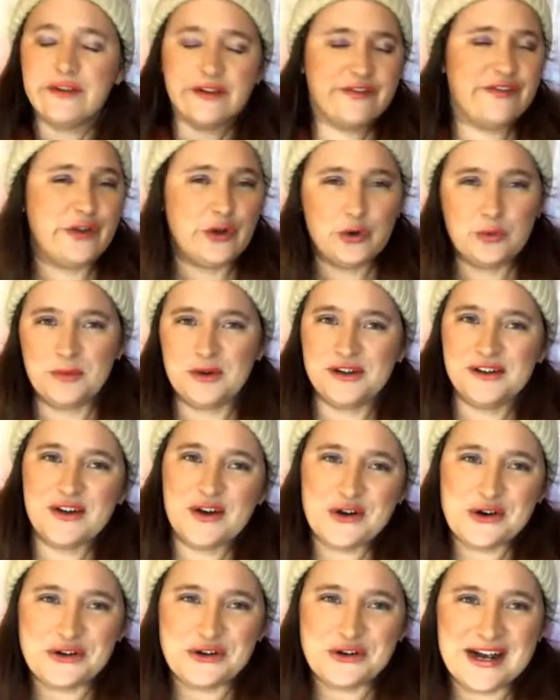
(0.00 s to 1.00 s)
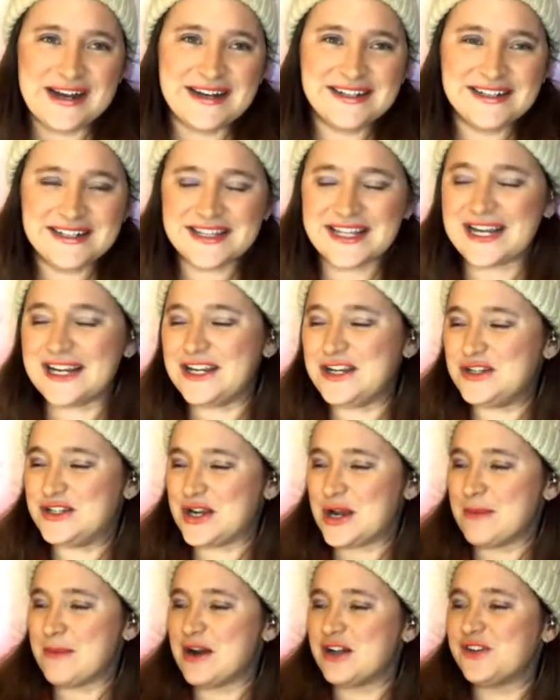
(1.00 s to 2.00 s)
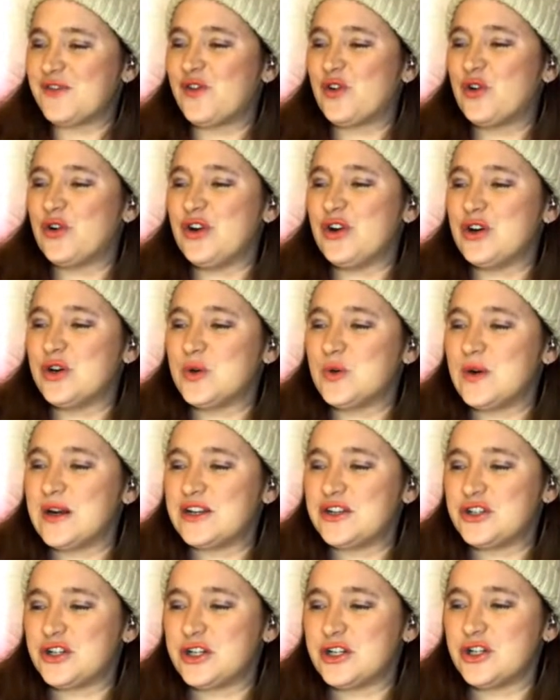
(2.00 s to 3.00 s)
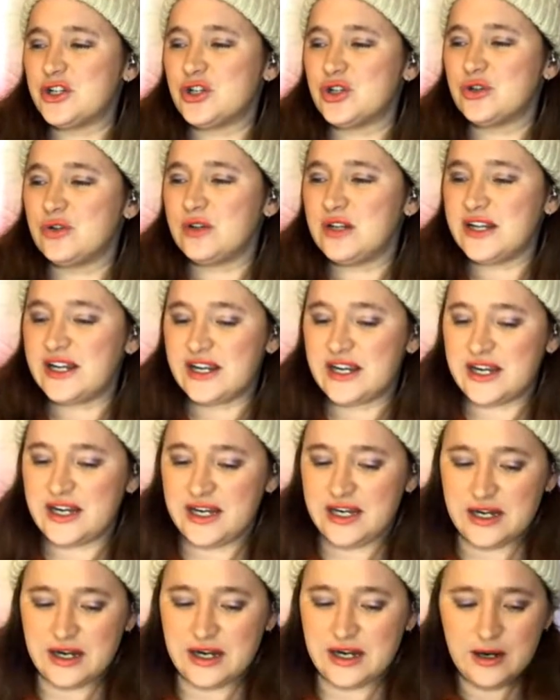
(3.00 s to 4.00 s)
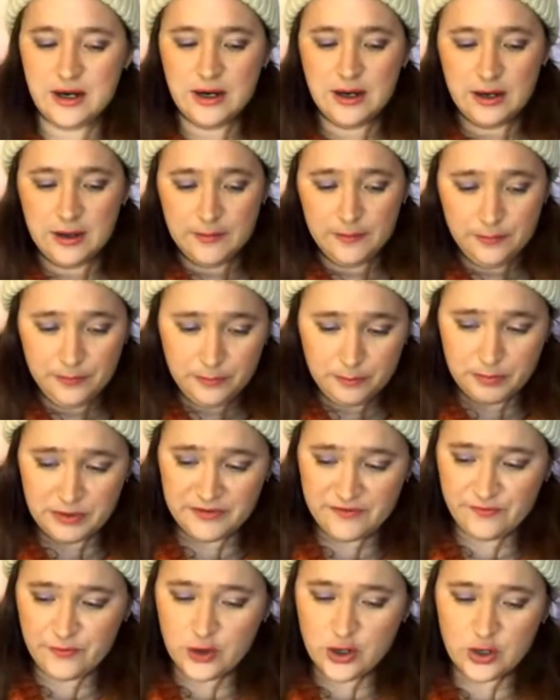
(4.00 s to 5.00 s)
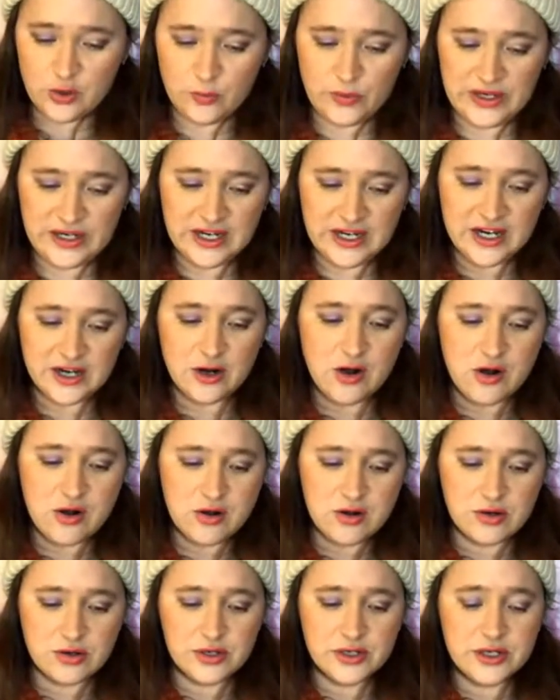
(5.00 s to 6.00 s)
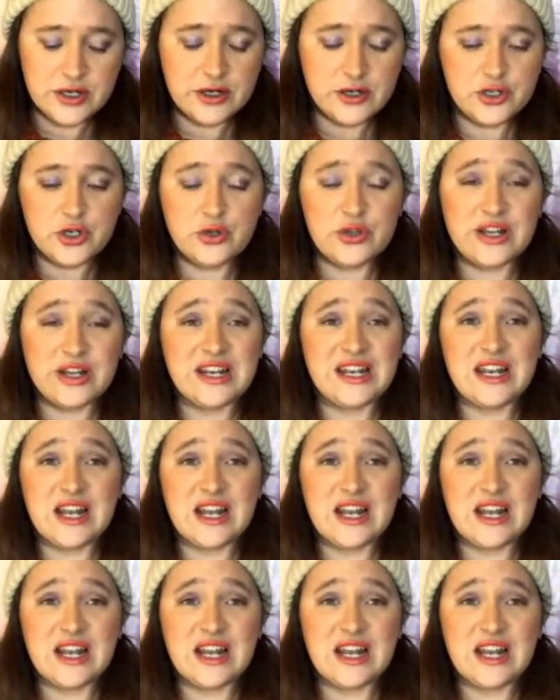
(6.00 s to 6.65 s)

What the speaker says: fulfillment, all right? Thank you so much for your question, Julie. Before we get on to the